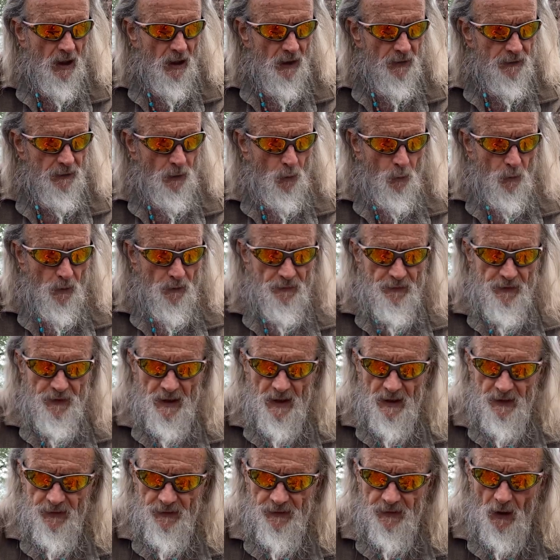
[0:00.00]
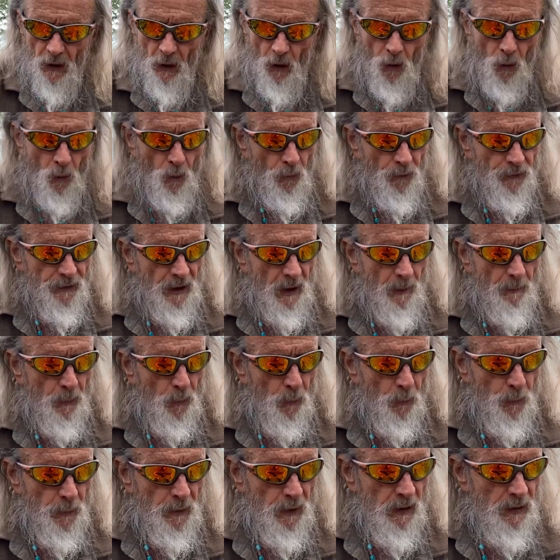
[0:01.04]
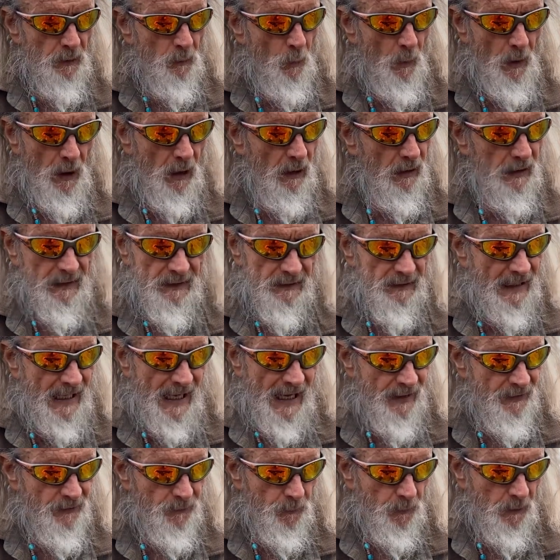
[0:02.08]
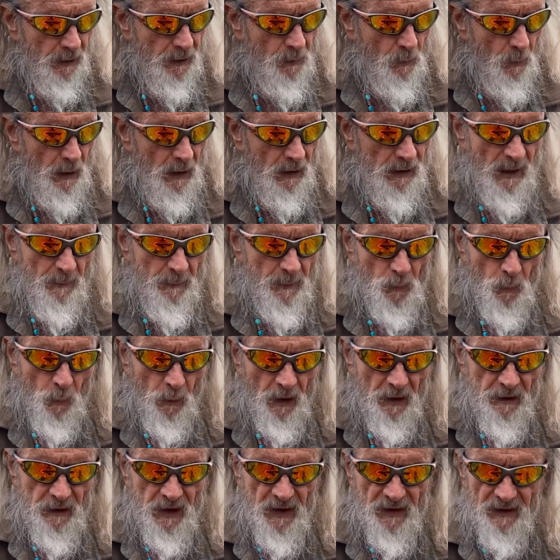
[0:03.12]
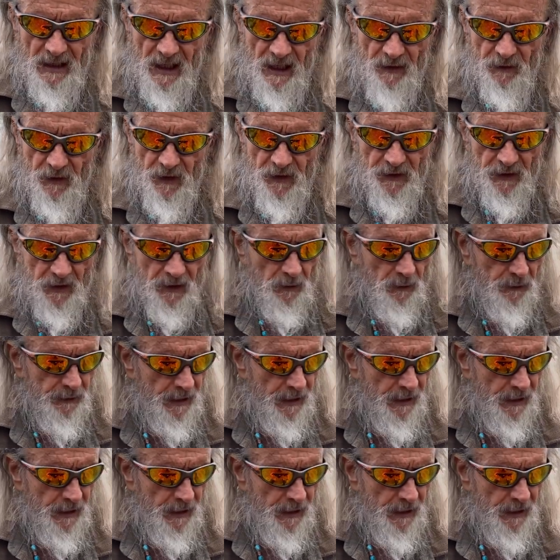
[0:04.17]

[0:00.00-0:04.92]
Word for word: So this holds up really well. It lasts really well. I've been wearing these every single